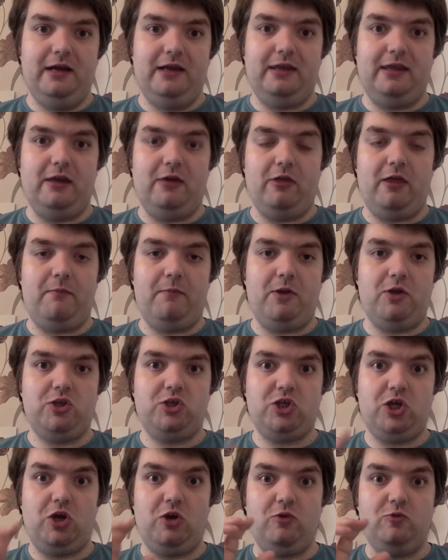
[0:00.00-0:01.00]
Now, them are
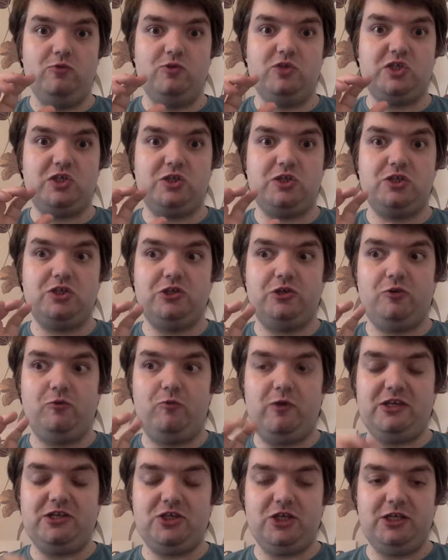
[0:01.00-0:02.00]
two
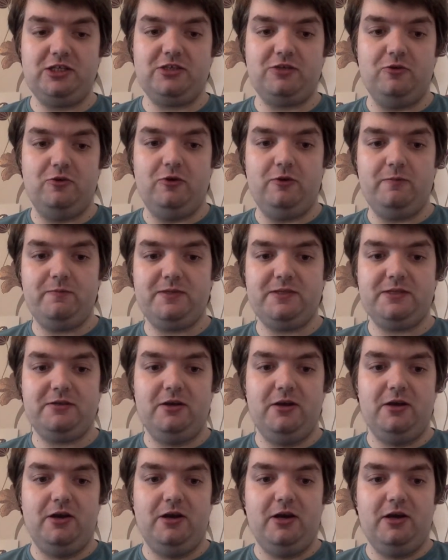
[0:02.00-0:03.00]
squidgy soaps.
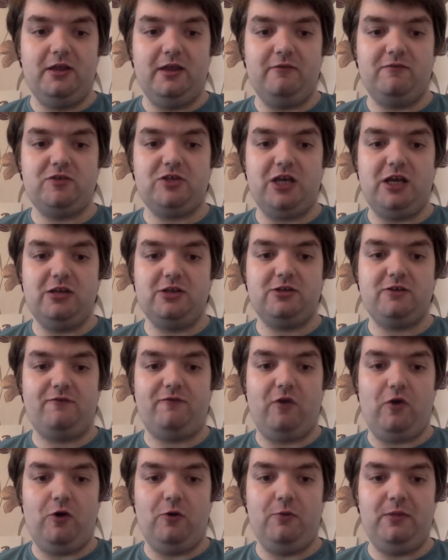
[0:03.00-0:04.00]
They've changed the
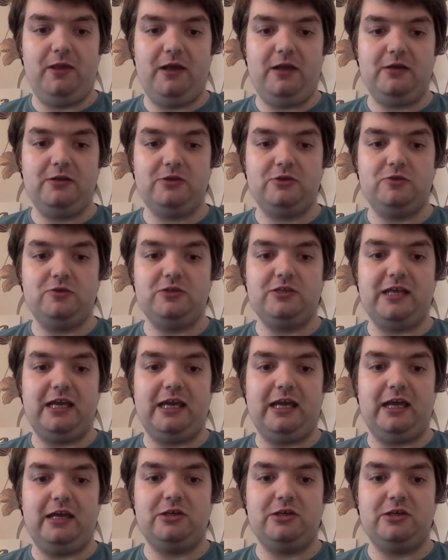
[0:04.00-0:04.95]
formula, so it's like a